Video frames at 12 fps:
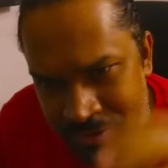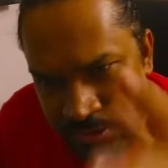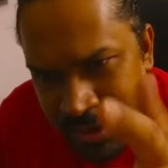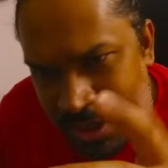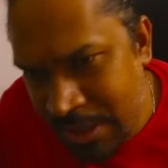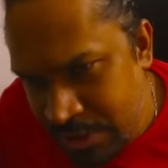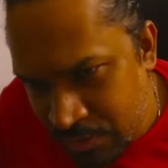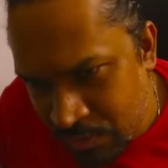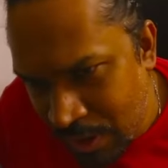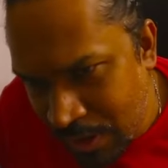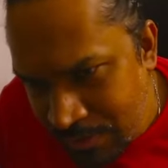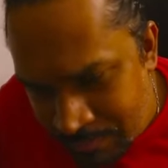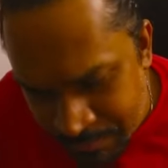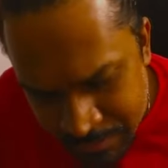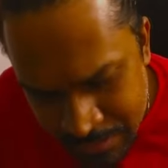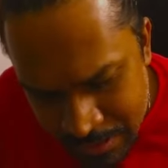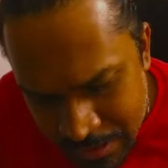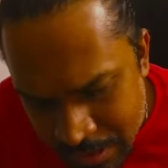So arctangent of 1.
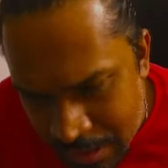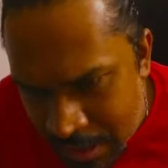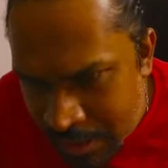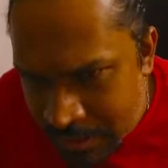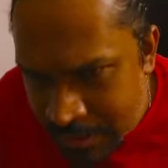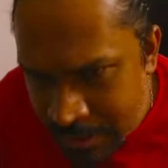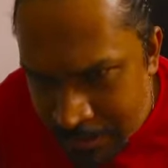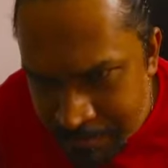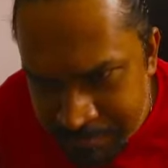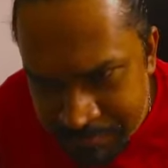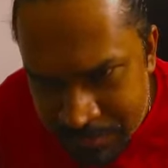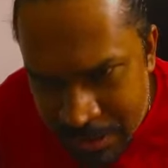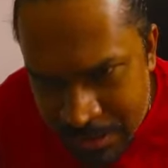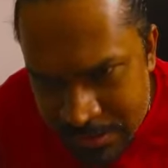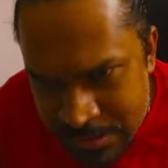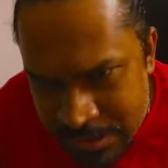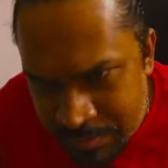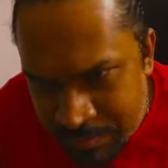And I can
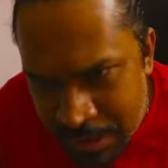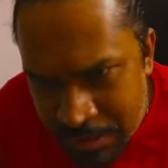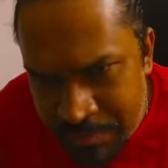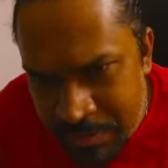just say pipe